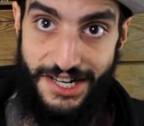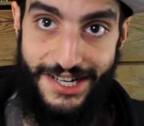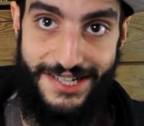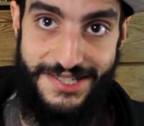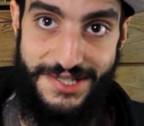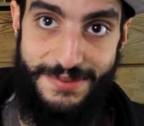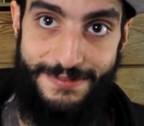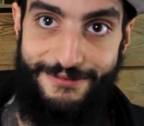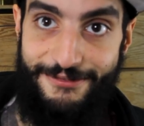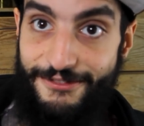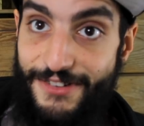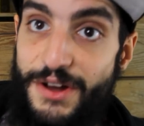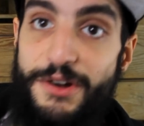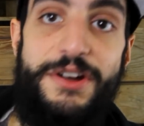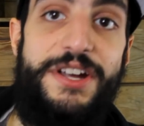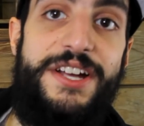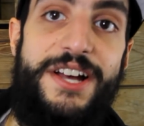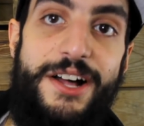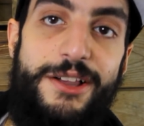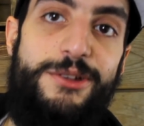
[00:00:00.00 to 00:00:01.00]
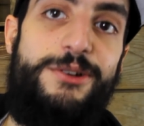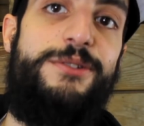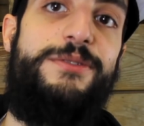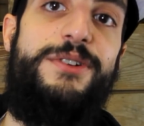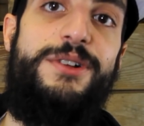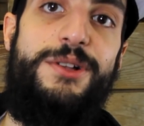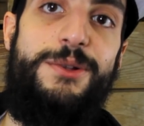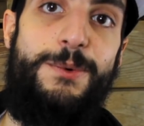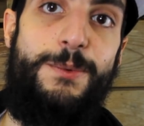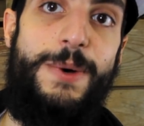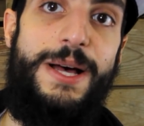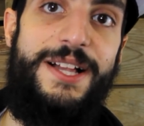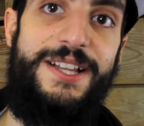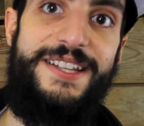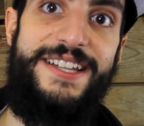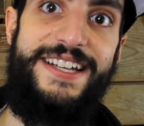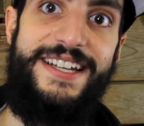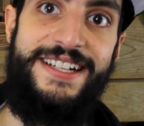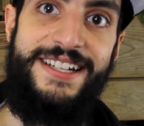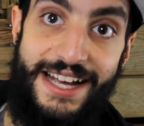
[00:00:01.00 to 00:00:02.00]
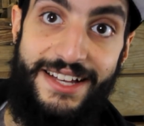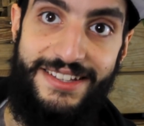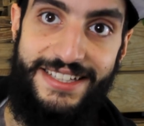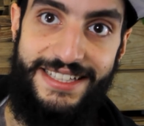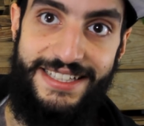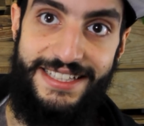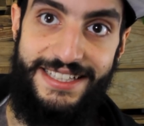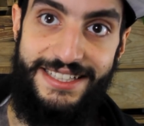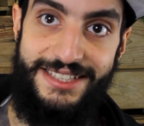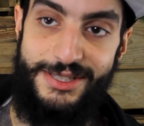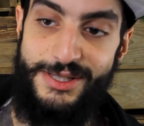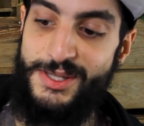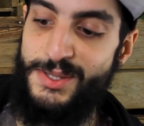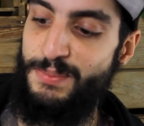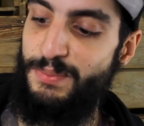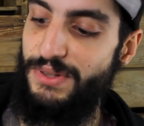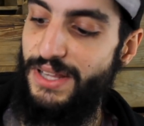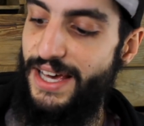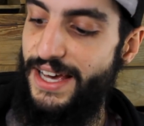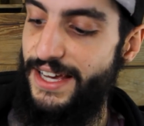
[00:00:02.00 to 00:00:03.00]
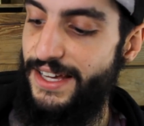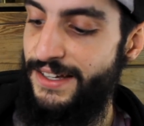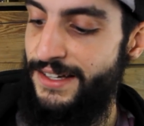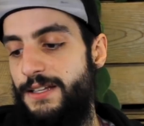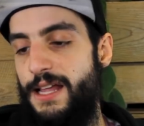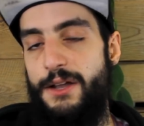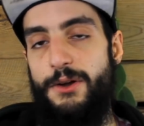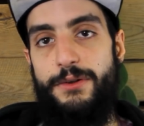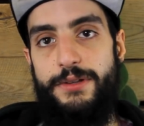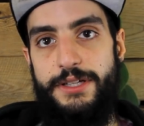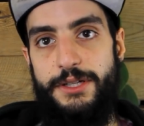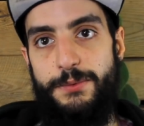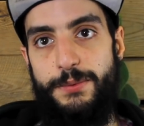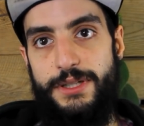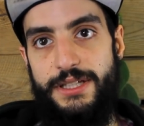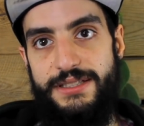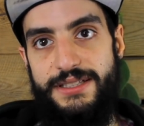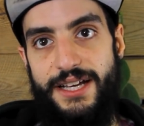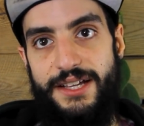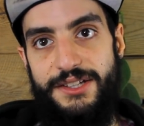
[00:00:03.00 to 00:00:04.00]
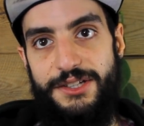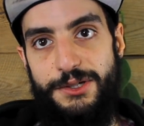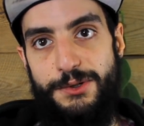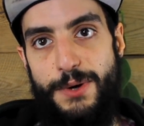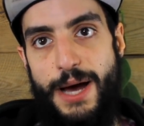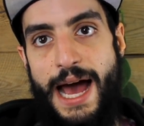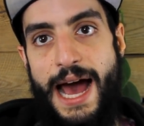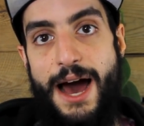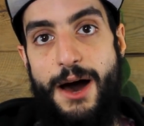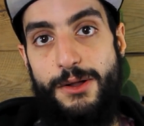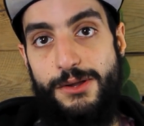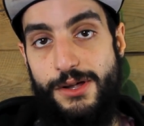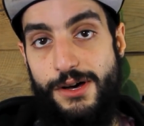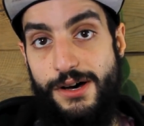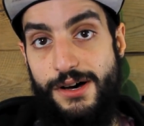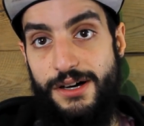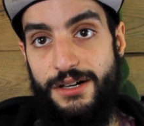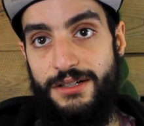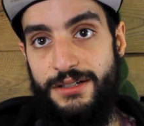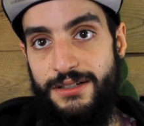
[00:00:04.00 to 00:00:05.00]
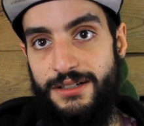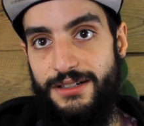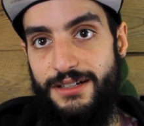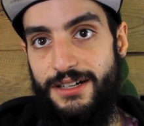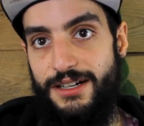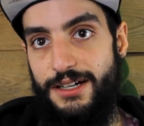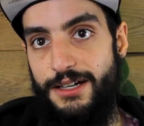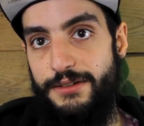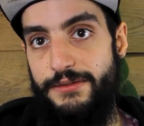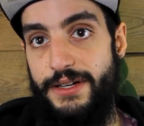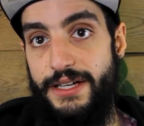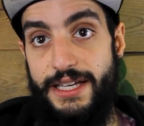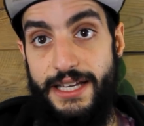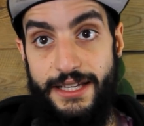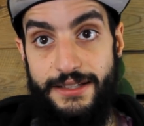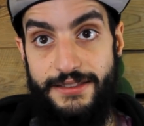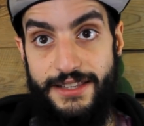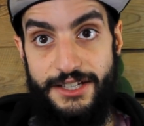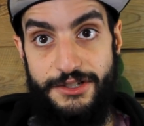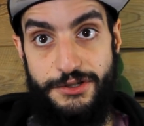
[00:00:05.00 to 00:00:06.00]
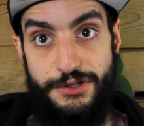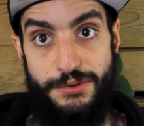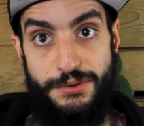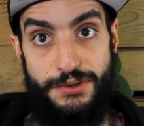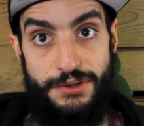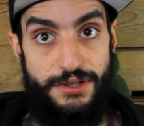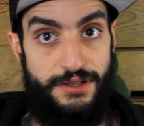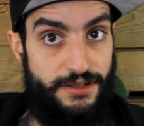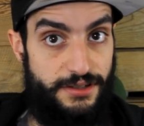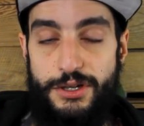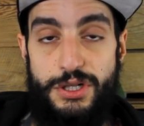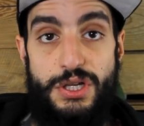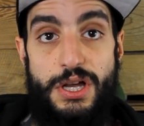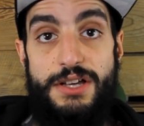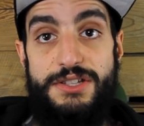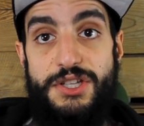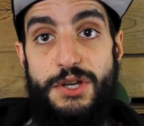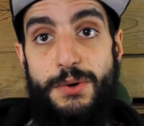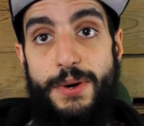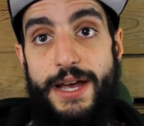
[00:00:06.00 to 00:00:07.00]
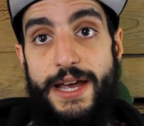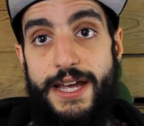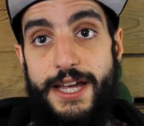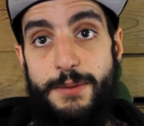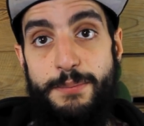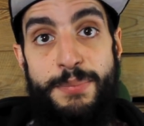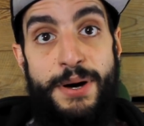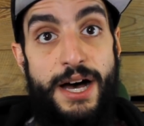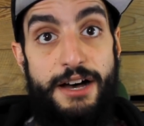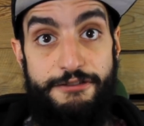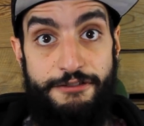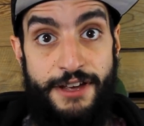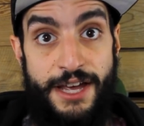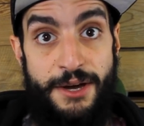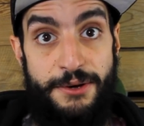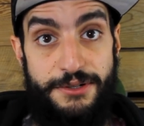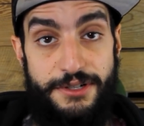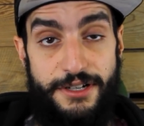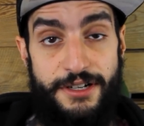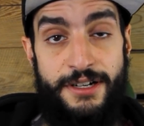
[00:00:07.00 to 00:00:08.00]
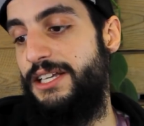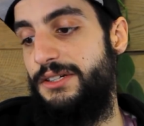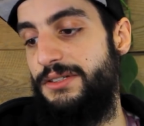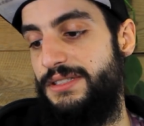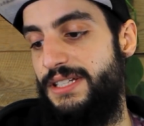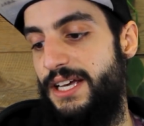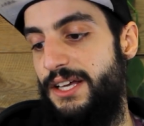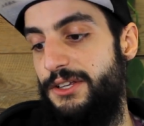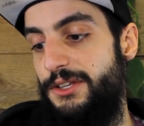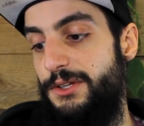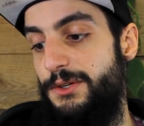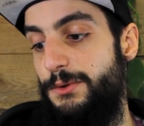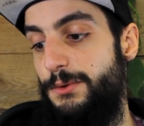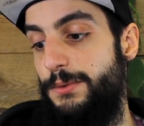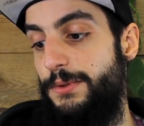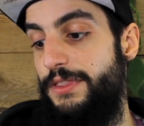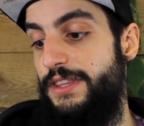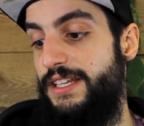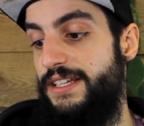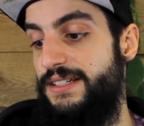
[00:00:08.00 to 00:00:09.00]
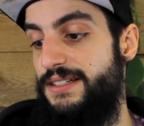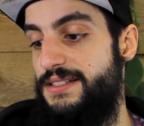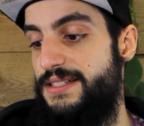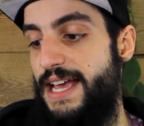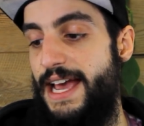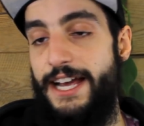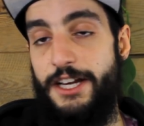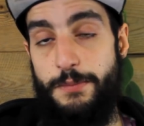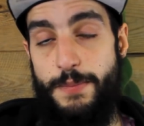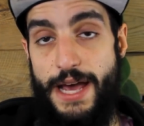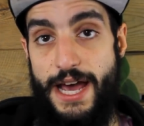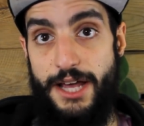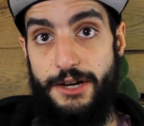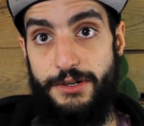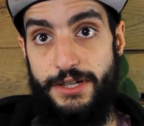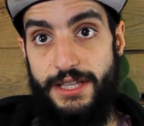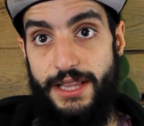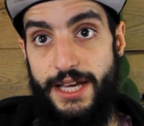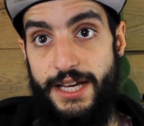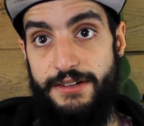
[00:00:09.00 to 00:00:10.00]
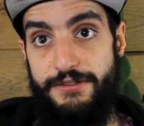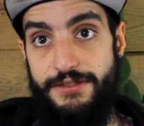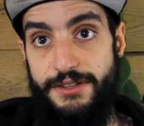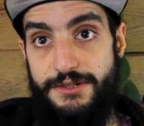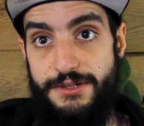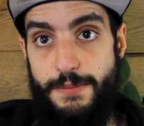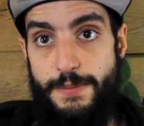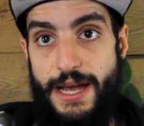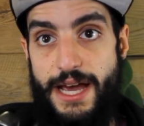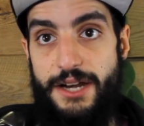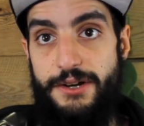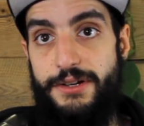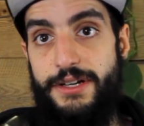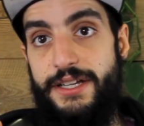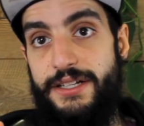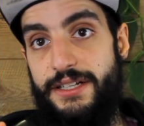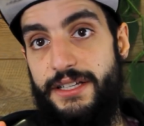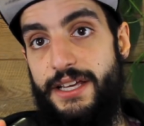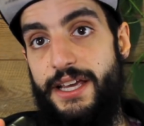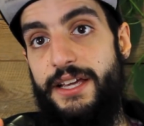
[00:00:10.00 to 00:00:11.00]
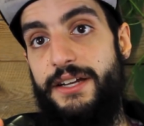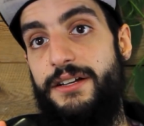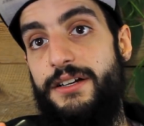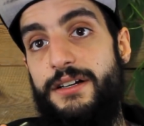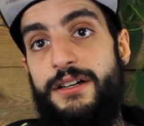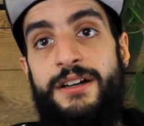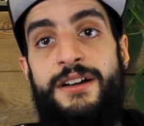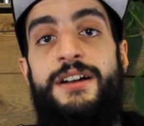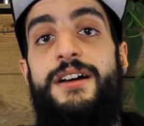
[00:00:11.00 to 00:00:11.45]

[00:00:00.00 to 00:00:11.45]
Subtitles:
awesome, very colorful, well-lit LED display. Not only will it tell you how long of a hit that you took, there's also a puff counter. It'll tell you the exact battery life. There's a battery indicator